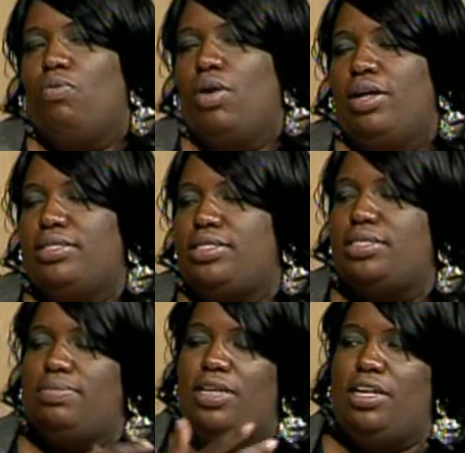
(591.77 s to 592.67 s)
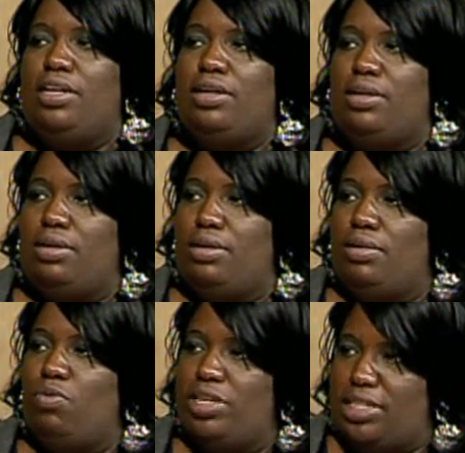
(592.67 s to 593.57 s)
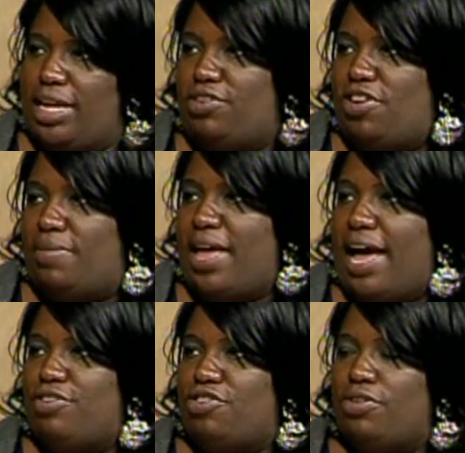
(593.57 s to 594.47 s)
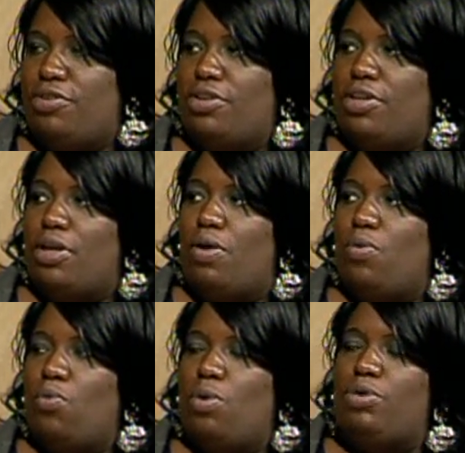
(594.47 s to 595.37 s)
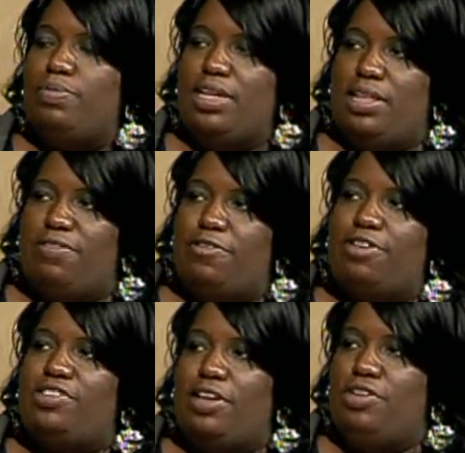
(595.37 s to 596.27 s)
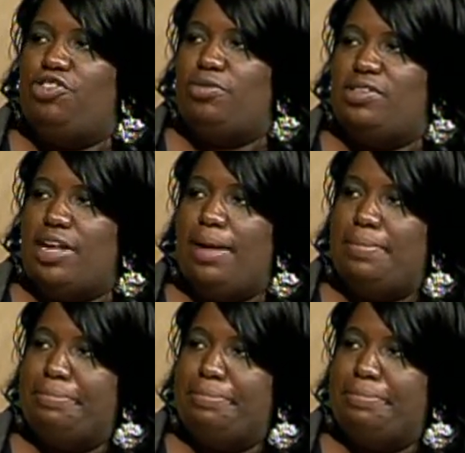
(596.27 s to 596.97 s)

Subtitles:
wants to enter the pageant, what would be their first initial step?